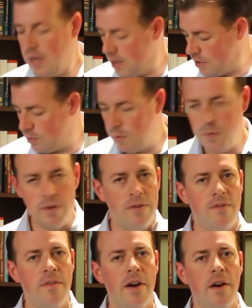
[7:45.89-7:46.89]
And so we put
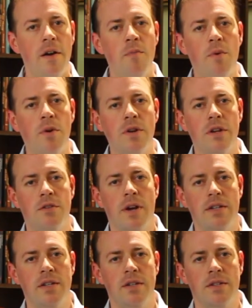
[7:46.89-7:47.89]
these very bulky
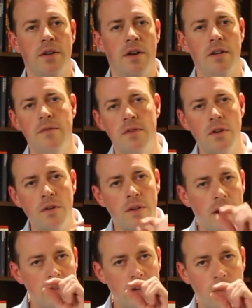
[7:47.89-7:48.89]
dressings on. Even though a
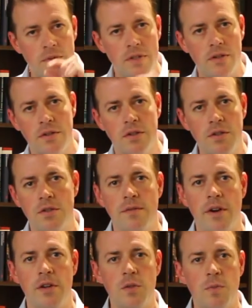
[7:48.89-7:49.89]
lot of times the incisions are
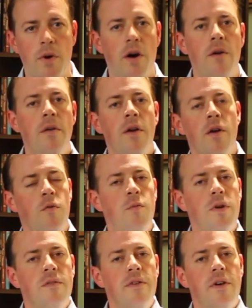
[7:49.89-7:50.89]
very small, we'll
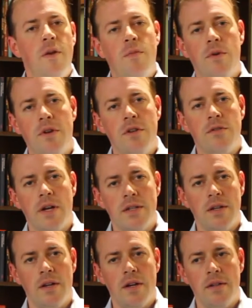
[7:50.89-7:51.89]
put a very bulky
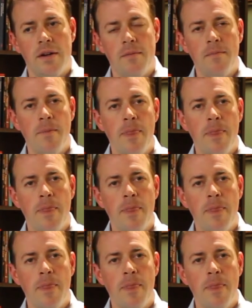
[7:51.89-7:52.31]
dressing on there.